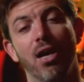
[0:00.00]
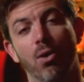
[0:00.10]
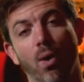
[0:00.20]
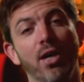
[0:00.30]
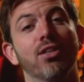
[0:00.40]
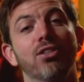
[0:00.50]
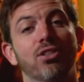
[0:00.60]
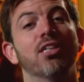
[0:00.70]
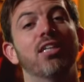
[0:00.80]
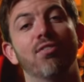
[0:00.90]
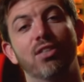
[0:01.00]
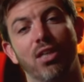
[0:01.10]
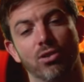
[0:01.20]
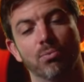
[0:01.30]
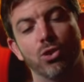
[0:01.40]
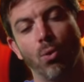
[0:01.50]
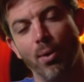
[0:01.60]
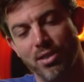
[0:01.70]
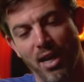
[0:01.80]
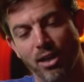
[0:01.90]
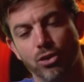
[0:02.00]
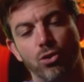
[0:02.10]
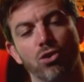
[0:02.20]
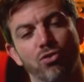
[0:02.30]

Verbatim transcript: while you listen to David tell some stories and search